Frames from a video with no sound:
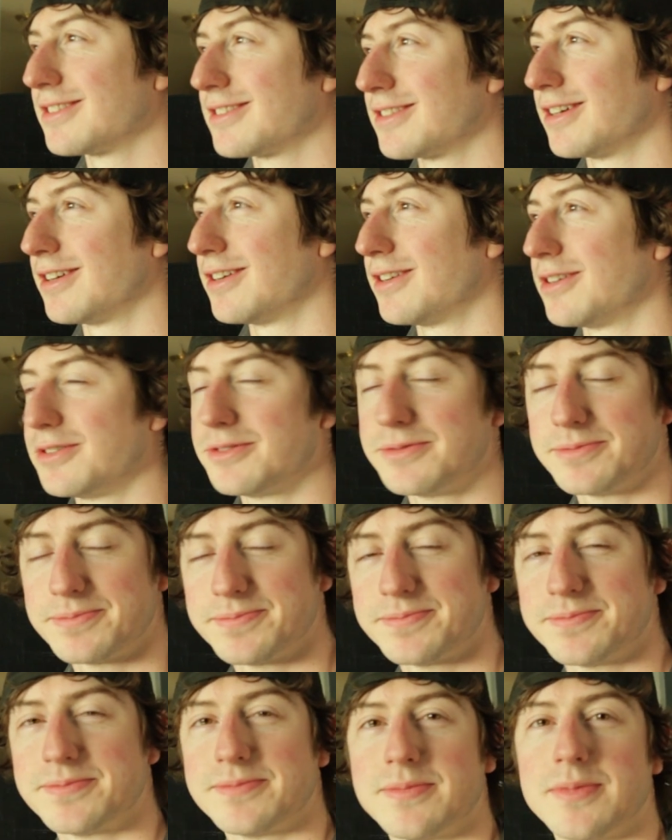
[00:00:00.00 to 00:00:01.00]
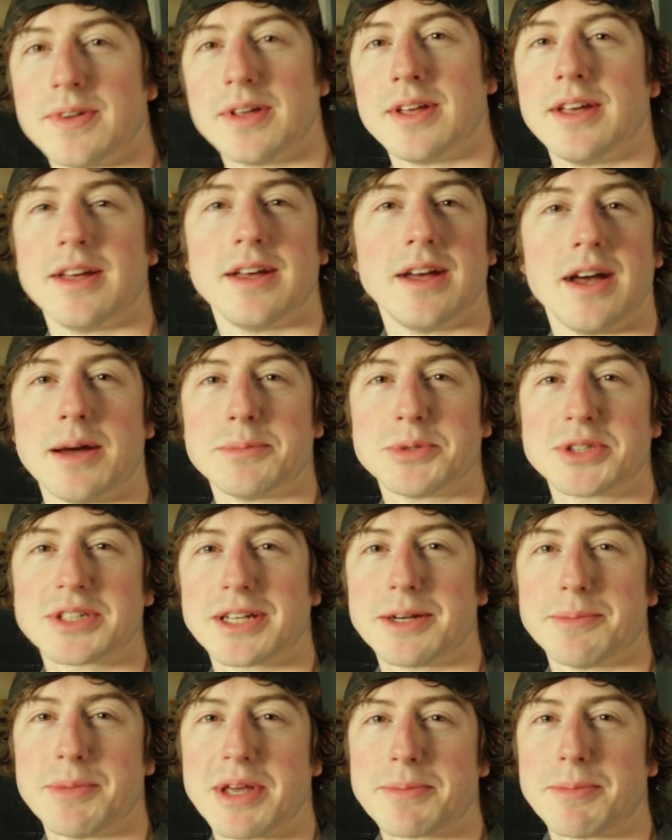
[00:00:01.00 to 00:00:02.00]
So I'm just
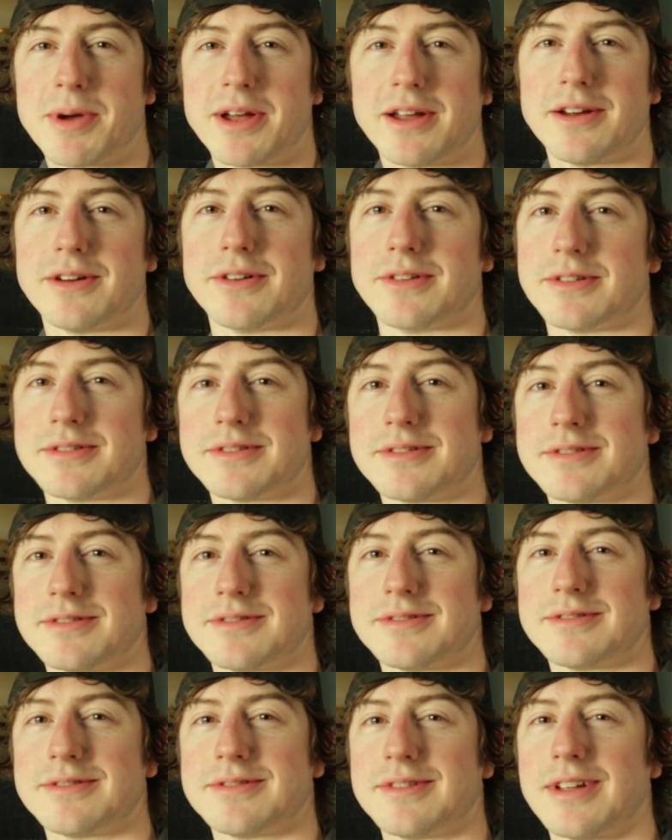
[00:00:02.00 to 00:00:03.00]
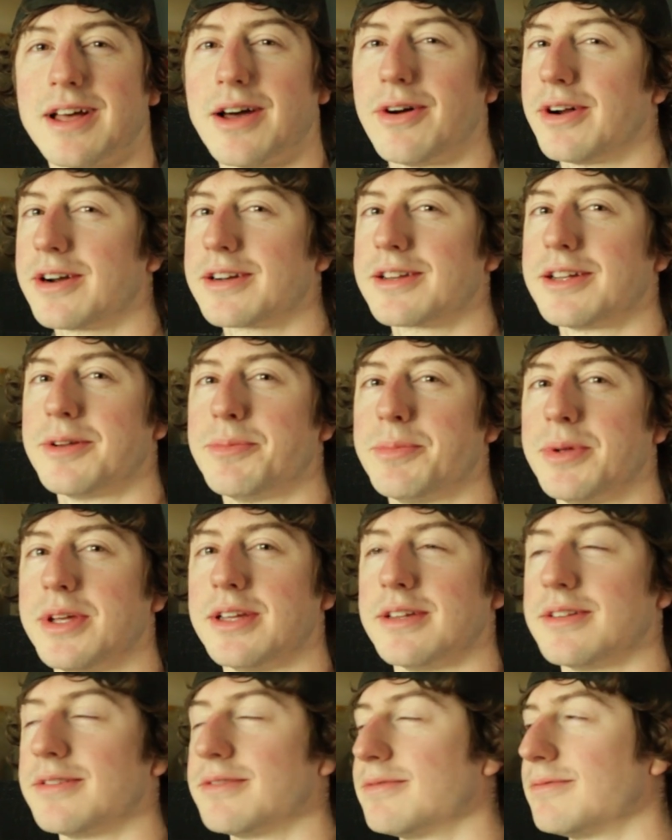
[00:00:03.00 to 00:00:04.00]
gonna make my own. How hard could it
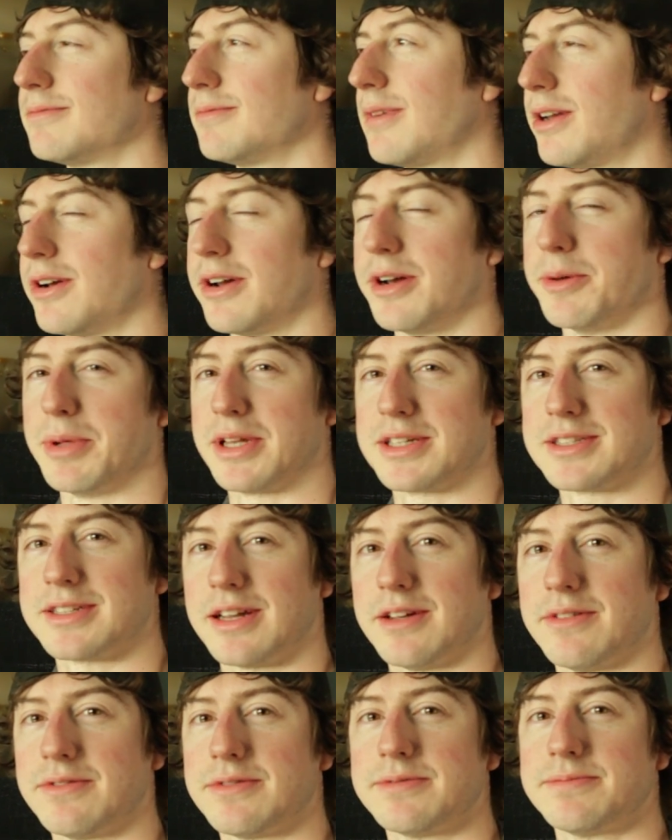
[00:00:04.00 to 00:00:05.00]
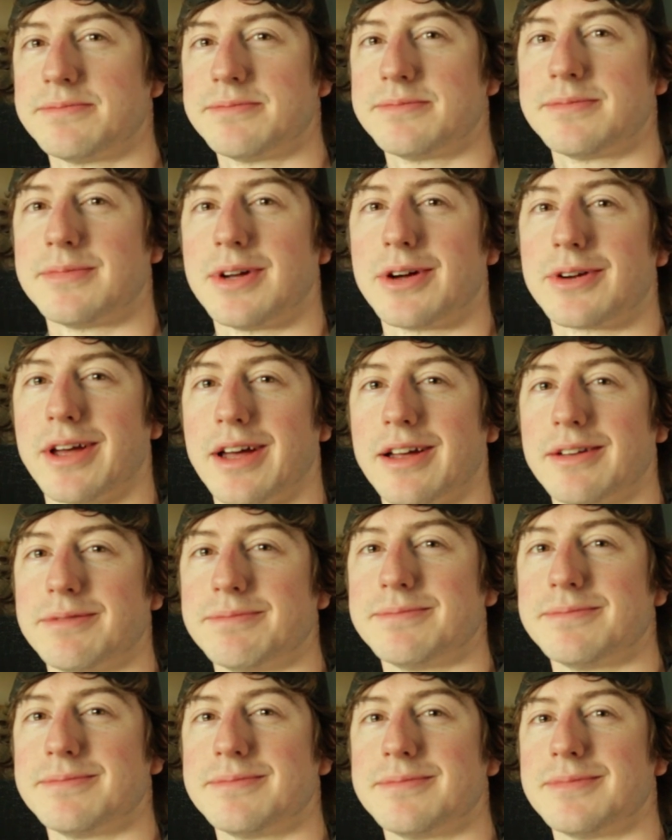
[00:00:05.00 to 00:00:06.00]
be? I know how to make stuff. Okay,
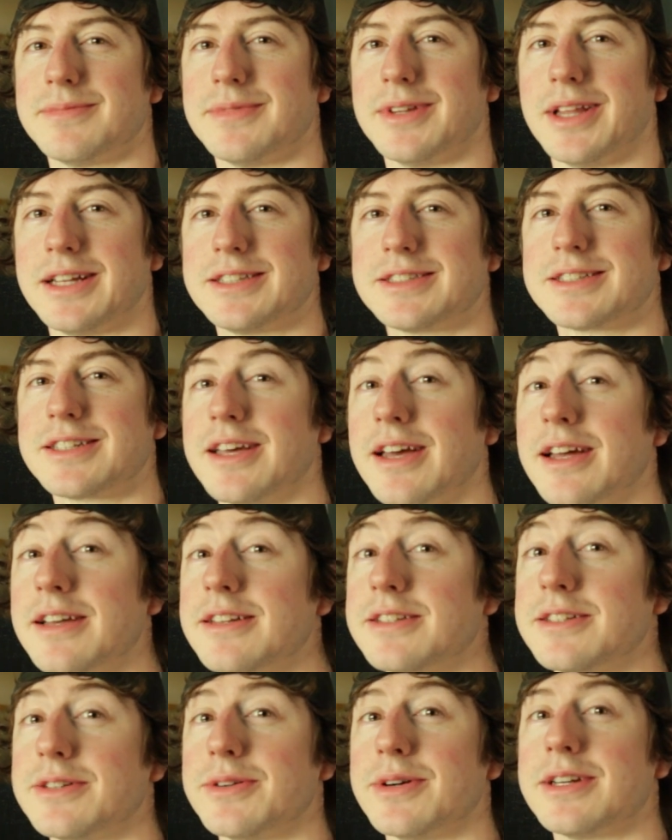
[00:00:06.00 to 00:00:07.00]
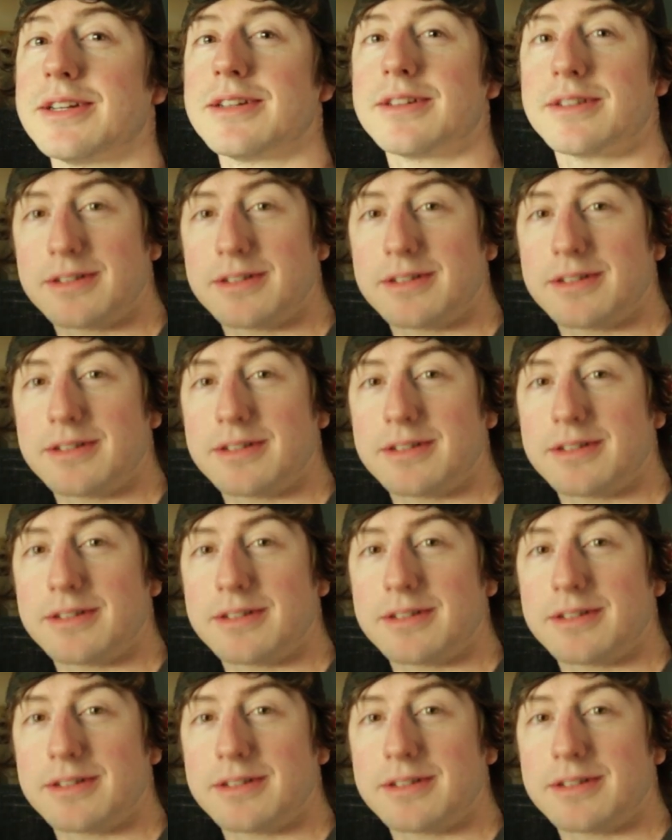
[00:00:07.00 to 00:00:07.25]
let's get to it.